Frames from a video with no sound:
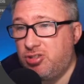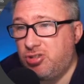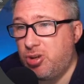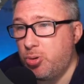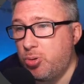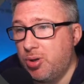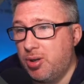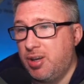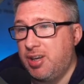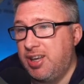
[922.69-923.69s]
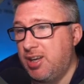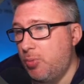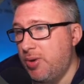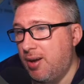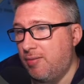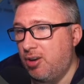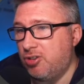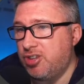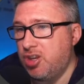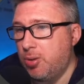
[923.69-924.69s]
So here we have
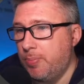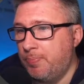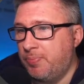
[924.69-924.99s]
last Q.